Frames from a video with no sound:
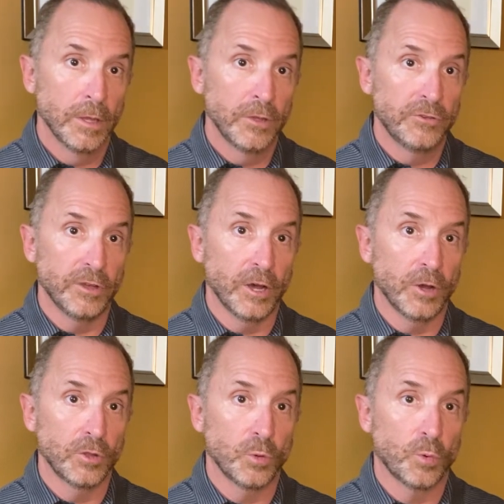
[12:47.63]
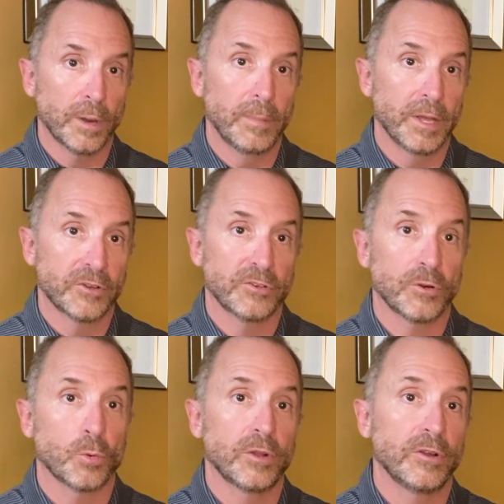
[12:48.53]
So you want to make
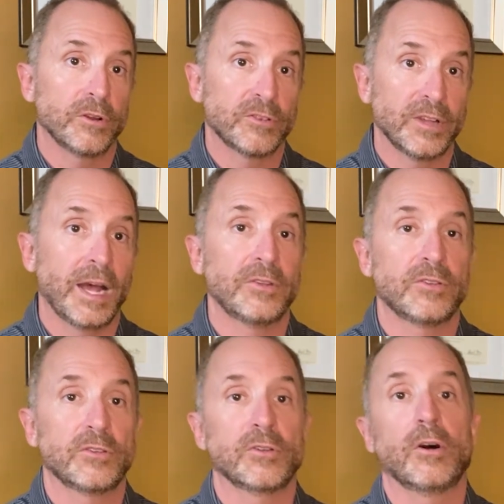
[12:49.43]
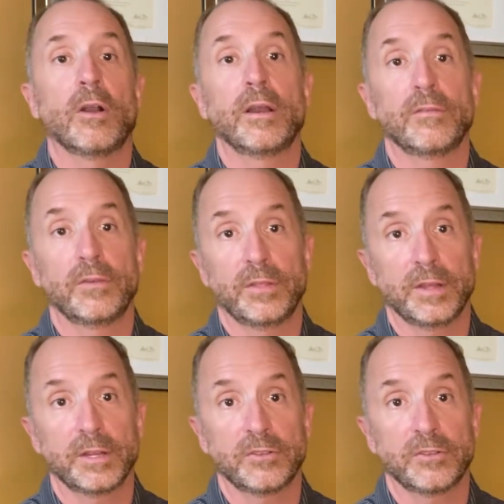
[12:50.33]
sure what your sizes are and everything.